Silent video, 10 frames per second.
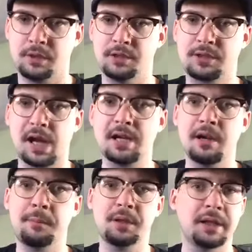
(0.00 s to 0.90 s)
it's kind of
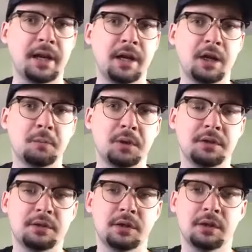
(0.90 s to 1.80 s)
up in the air,
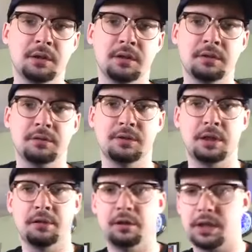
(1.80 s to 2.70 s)
but
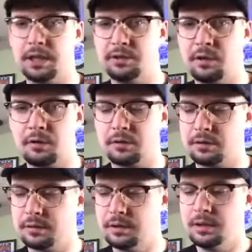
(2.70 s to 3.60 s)
Daryl and I
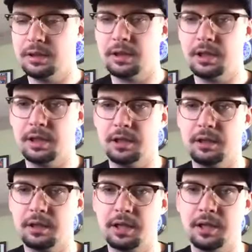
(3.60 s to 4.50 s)
talked,
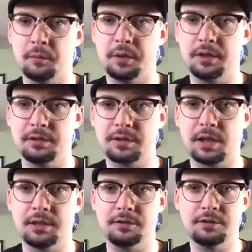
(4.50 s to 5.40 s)
and we
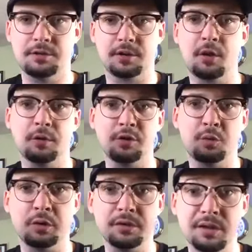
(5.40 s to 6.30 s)
decided just to call it a
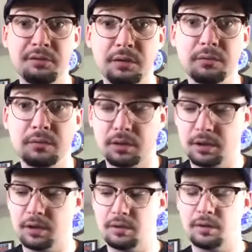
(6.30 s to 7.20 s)
27.
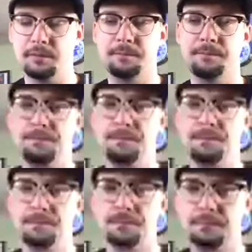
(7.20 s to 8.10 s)
And
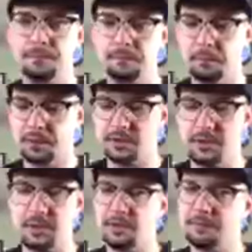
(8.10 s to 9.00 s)
but
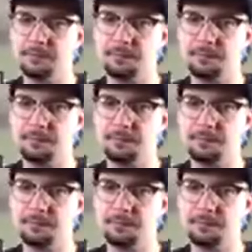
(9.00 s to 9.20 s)
yeah,